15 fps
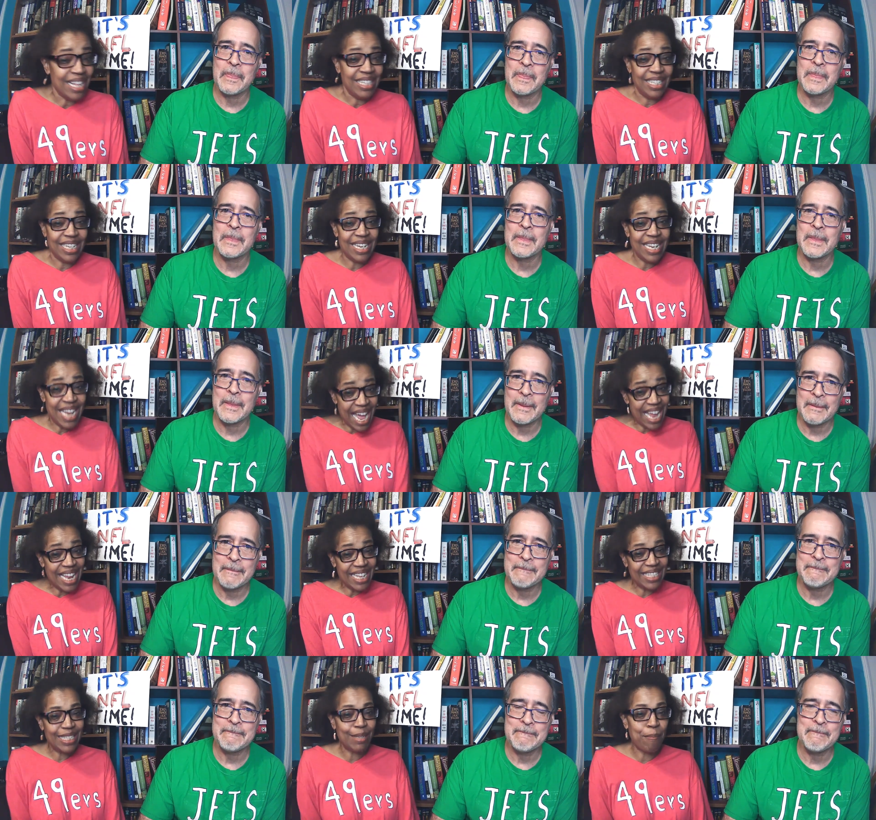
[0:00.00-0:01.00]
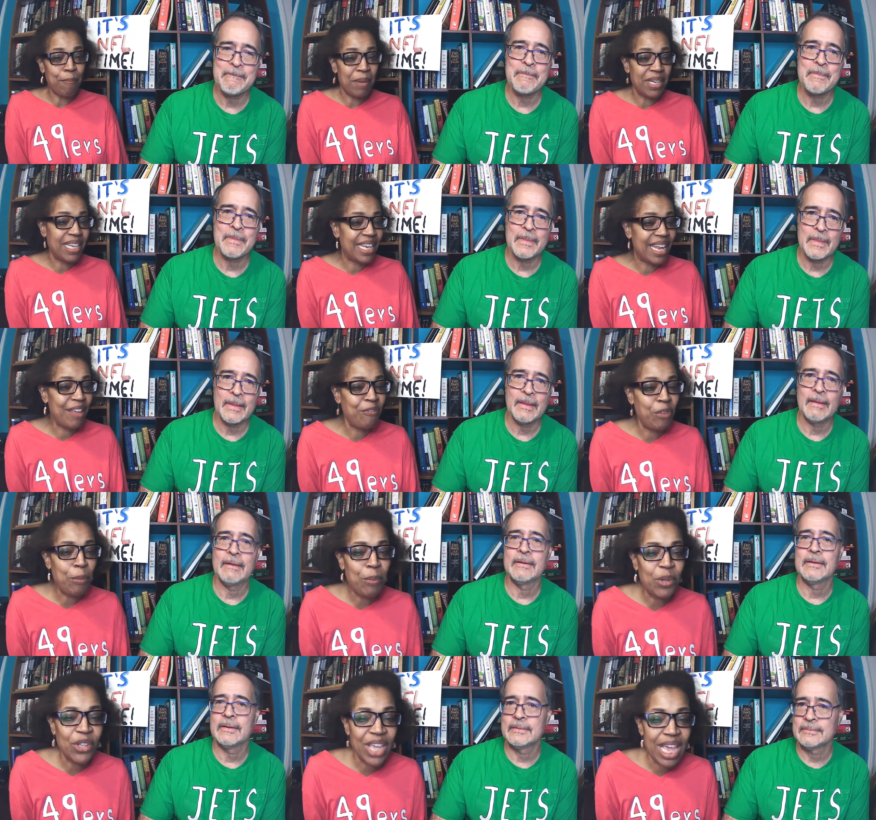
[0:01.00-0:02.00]
Speaker 1: tonight's Monday night football
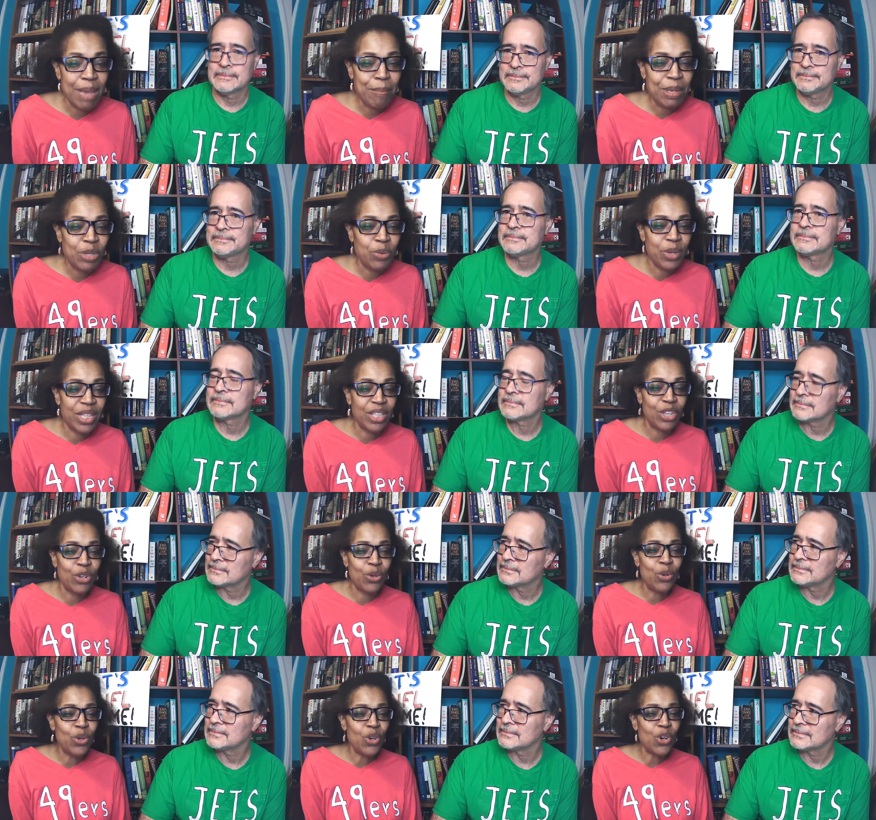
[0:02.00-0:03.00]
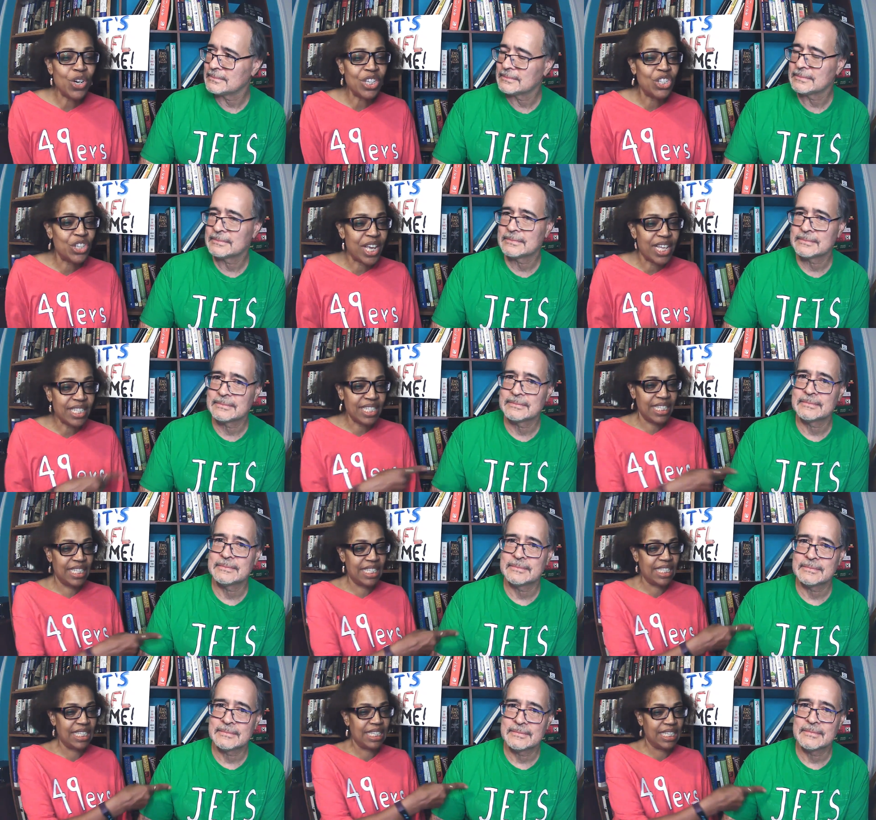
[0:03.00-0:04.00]
game between the New York Jets